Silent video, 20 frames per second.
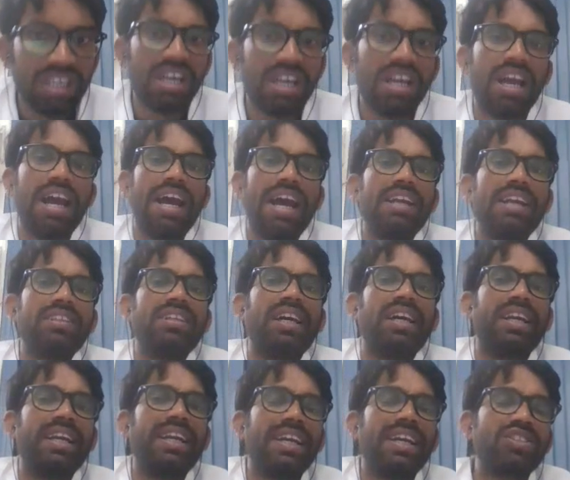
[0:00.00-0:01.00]
and the
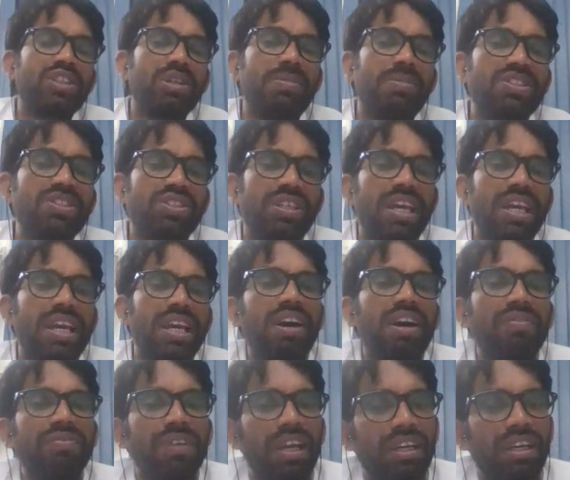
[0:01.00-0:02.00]
reduction means gain
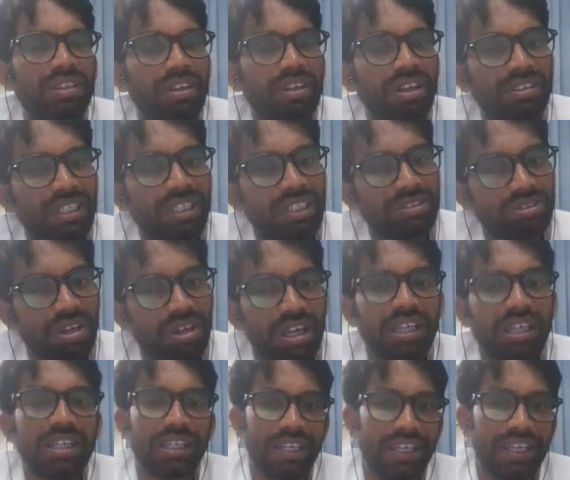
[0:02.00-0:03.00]
of electron, that is
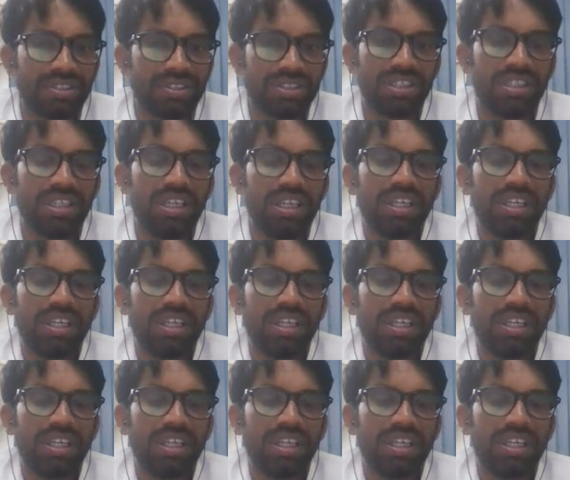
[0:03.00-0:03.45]
called reduction.